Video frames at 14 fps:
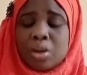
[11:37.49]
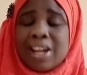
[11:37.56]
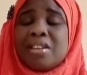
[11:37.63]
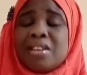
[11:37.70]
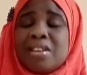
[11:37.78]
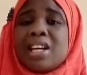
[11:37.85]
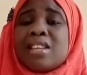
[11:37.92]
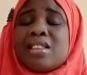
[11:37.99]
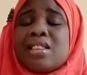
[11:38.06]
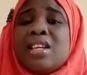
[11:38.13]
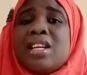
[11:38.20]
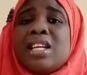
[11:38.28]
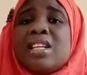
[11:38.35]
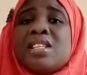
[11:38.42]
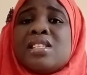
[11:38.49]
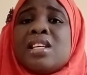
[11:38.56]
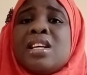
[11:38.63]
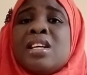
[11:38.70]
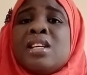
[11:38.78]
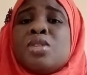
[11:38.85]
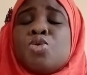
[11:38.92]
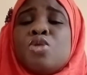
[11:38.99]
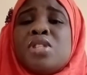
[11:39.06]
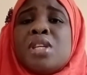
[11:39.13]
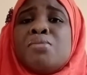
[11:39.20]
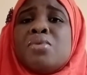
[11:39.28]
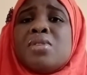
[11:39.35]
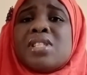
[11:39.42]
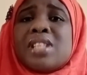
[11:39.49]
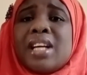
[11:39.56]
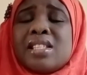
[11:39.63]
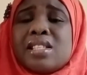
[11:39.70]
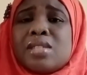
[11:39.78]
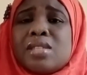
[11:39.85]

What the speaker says: Another thing is suitable sites.